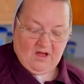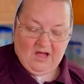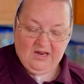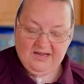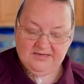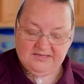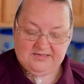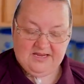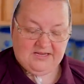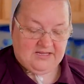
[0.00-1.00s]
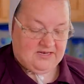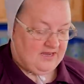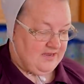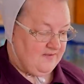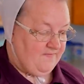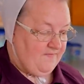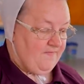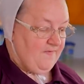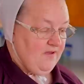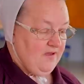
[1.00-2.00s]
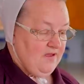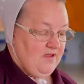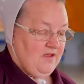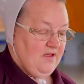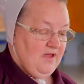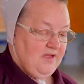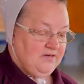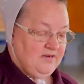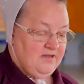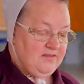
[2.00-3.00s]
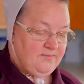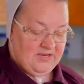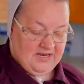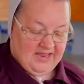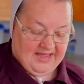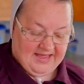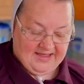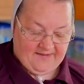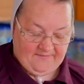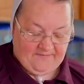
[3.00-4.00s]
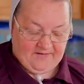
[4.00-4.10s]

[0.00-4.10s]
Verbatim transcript: I like to take a knife and cut them in half